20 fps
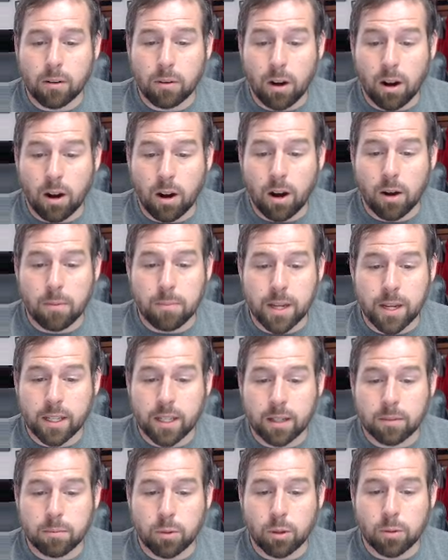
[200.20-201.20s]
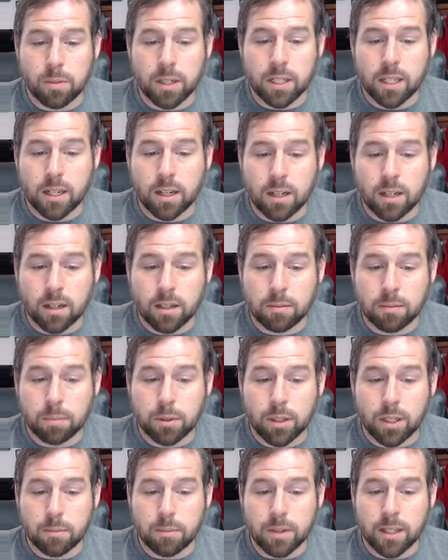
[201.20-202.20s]
are making more money on
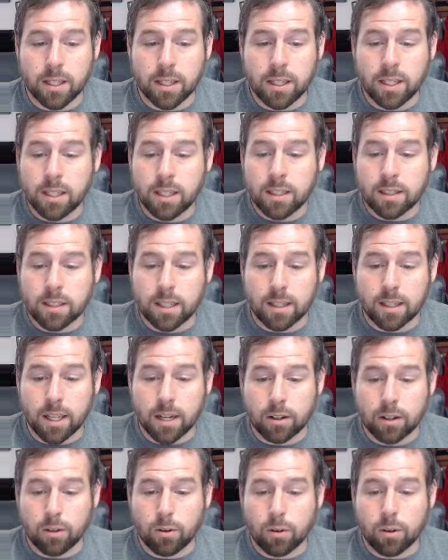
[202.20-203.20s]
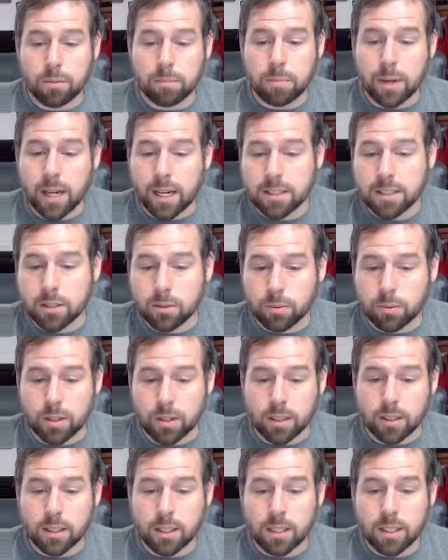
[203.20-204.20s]
unemployment than they are going back to
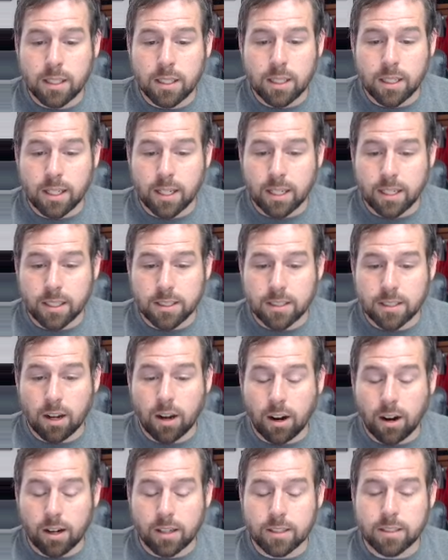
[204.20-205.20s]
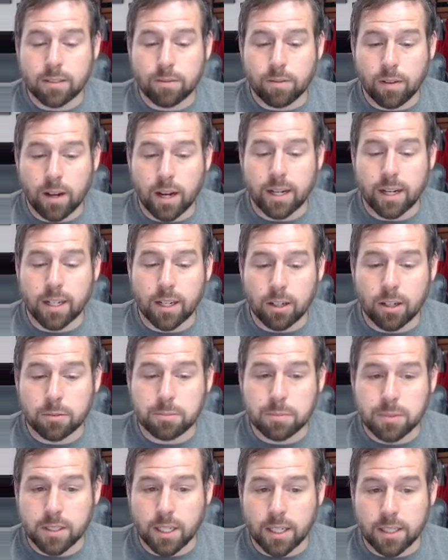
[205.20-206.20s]
work, it's hard to find
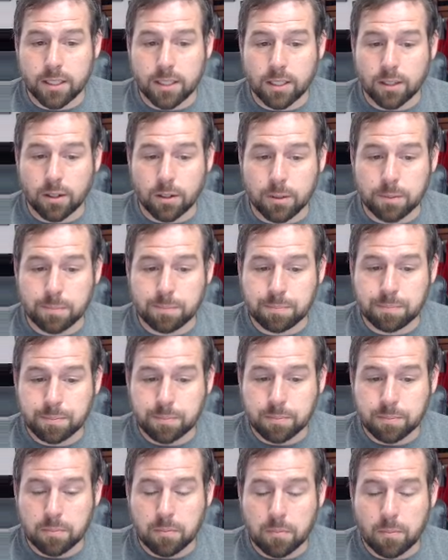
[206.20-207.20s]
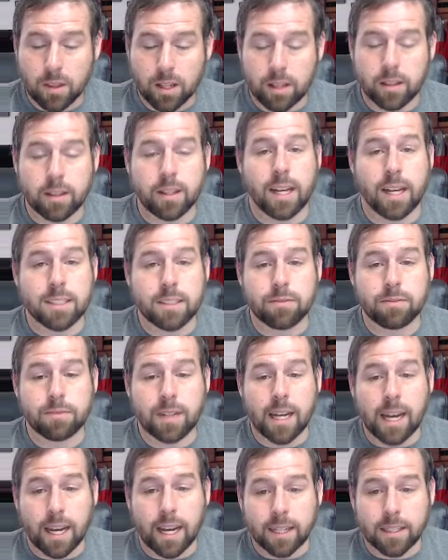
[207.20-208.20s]
help, said Yacone. That's a
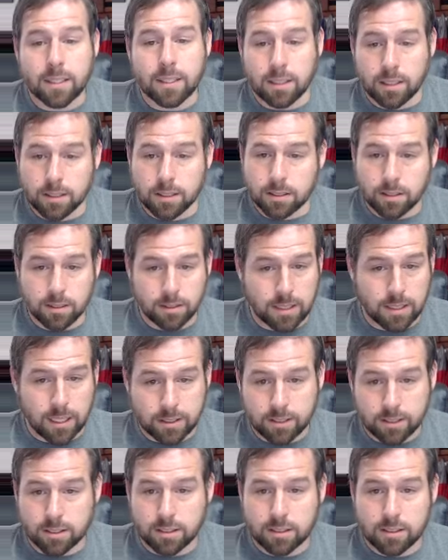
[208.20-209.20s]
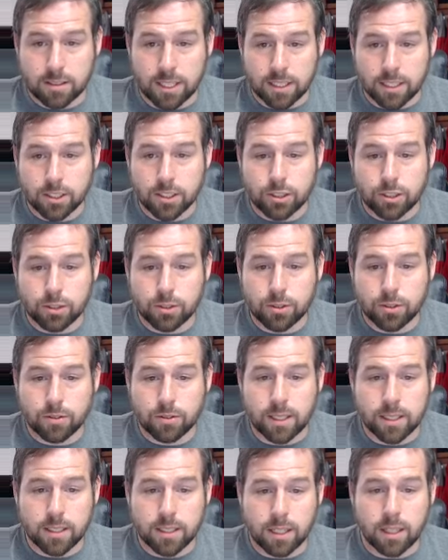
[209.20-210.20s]
fact. That's truth
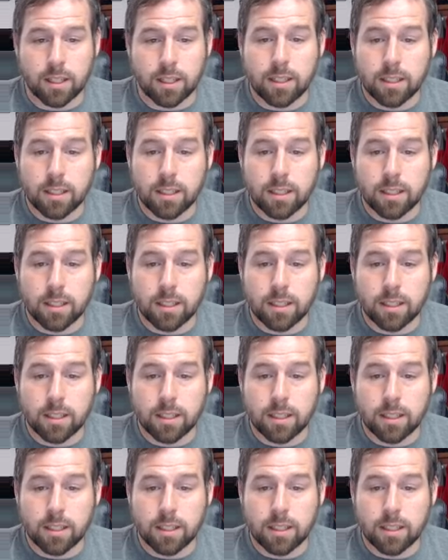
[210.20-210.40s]
right there.